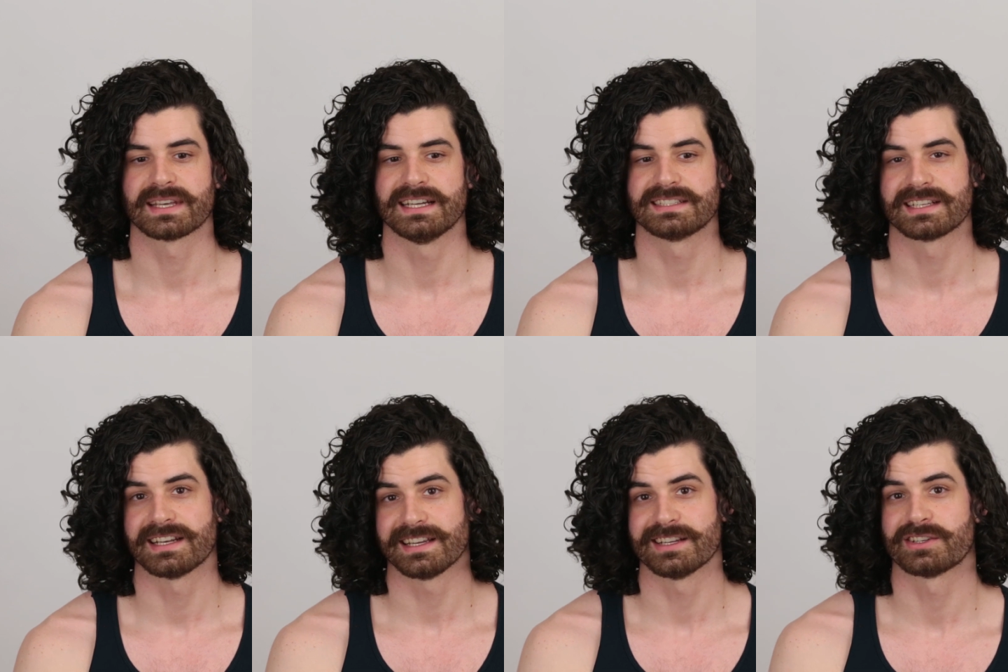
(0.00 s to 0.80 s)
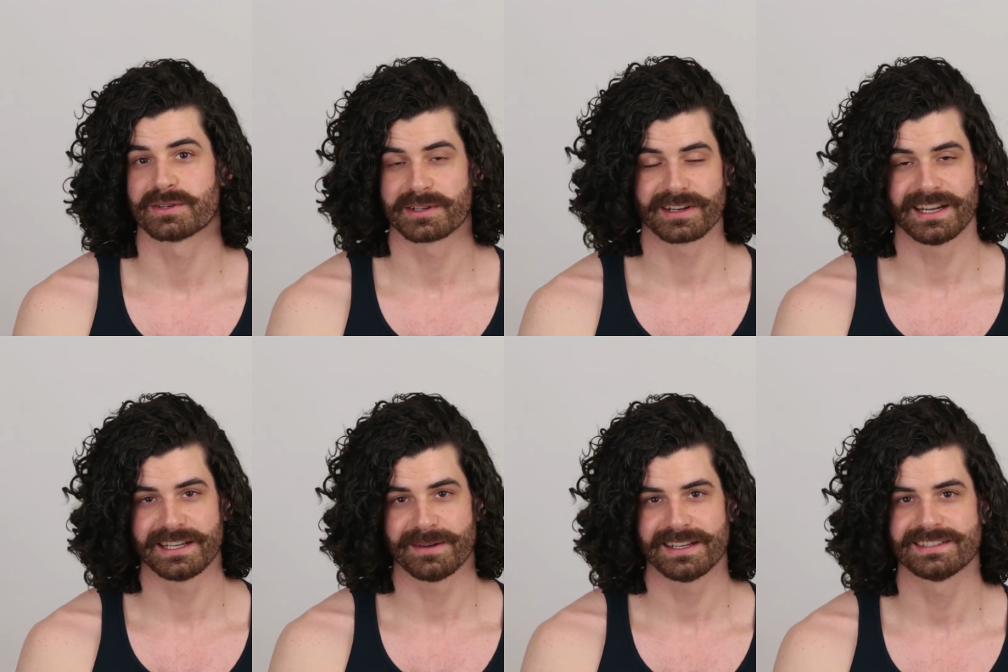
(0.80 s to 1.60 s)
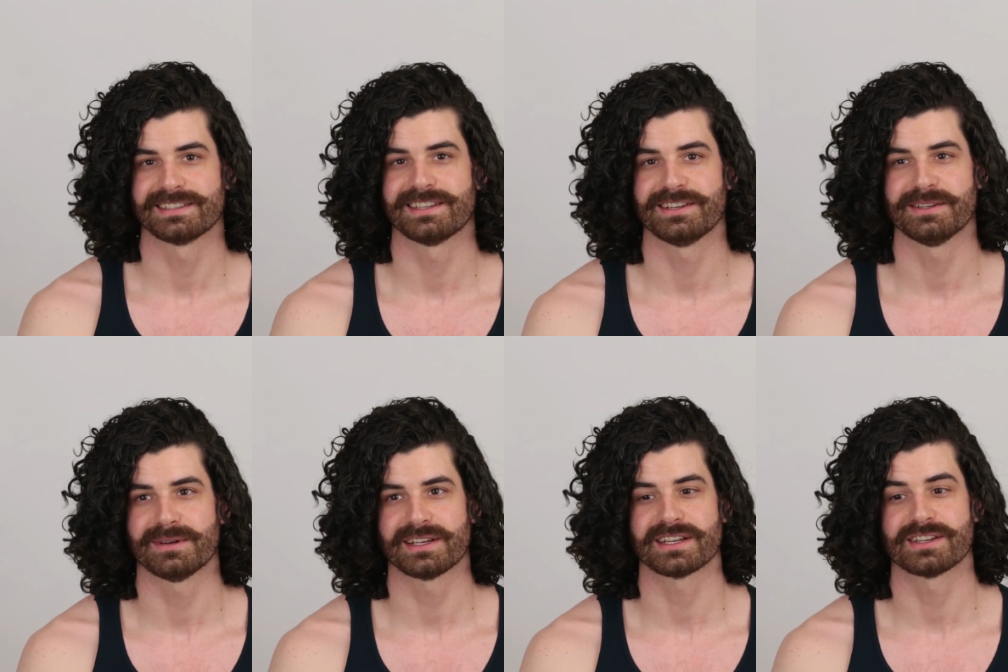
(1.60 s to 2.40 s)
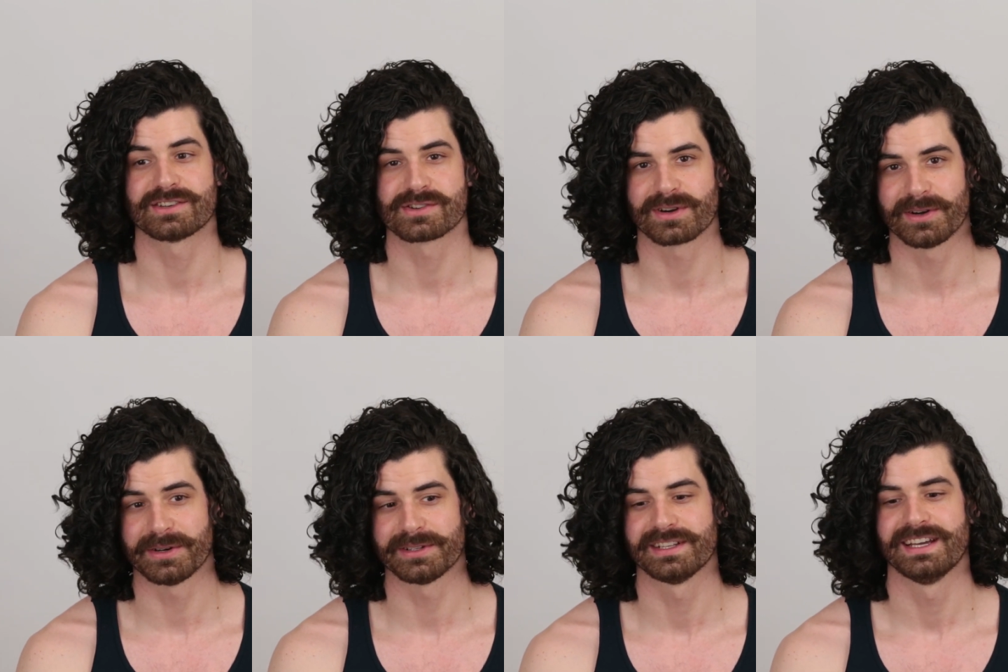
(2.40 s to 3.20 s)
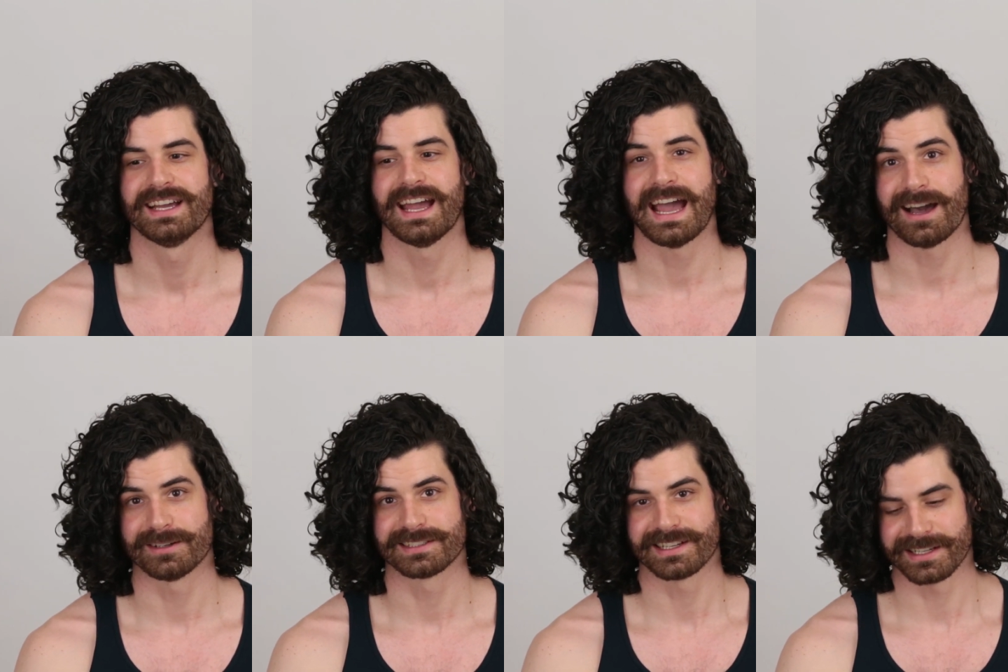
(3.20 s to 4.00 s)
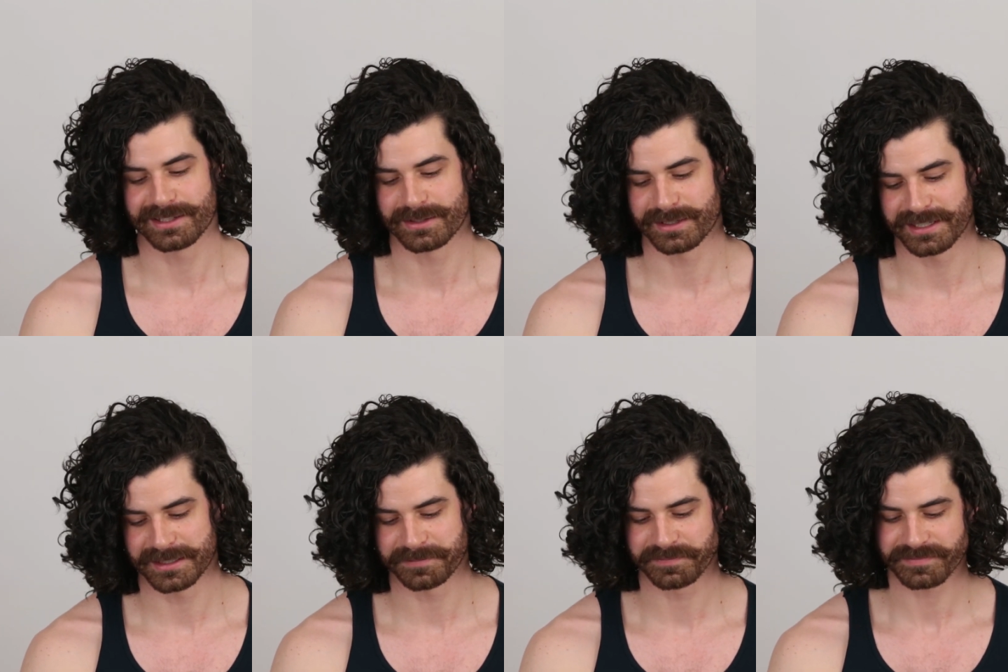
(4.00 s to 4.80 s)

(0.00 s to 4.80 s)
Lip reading: it's going to get shorter anyways. So you want to control how it's getting shorter.